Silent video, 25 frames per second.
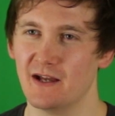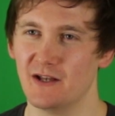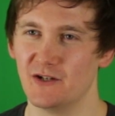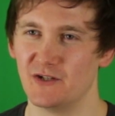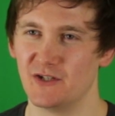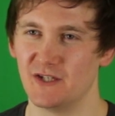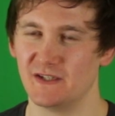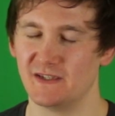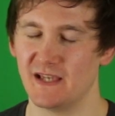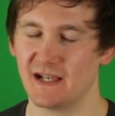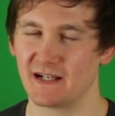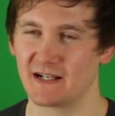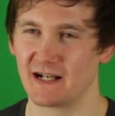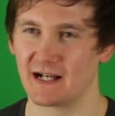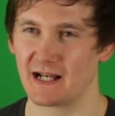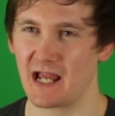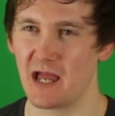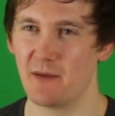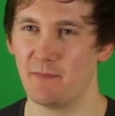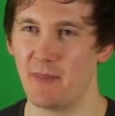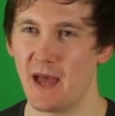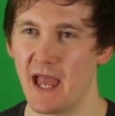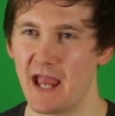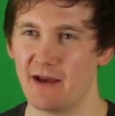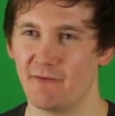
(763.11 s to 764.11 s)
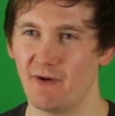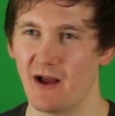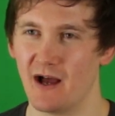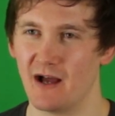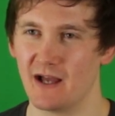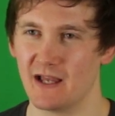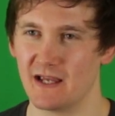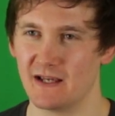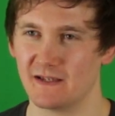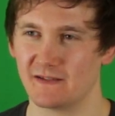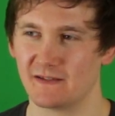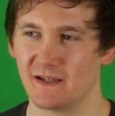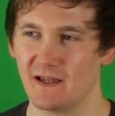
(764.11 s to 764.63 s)
and she said, "Can I get a pay
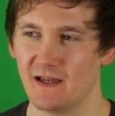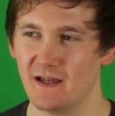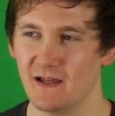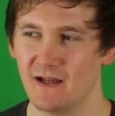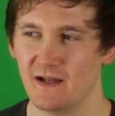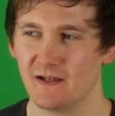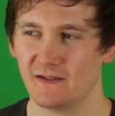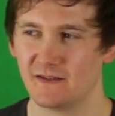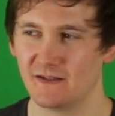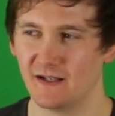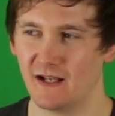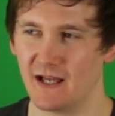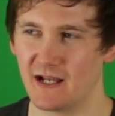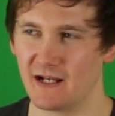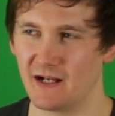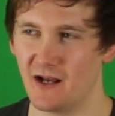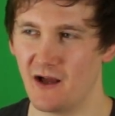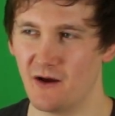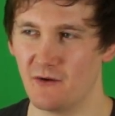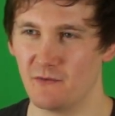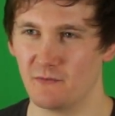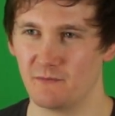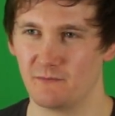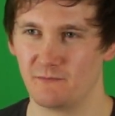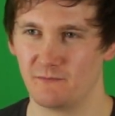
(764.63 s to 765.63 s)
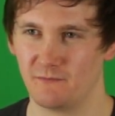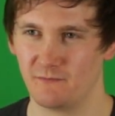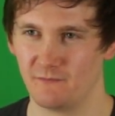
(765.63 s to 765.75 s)
rise to,